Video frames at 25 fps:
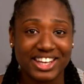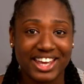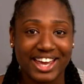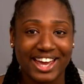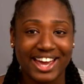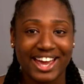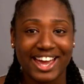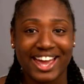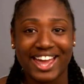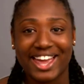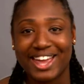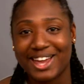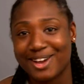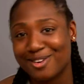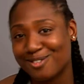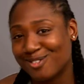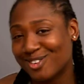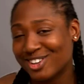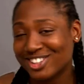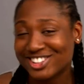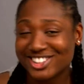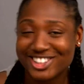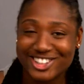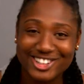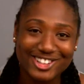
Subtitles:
year, it was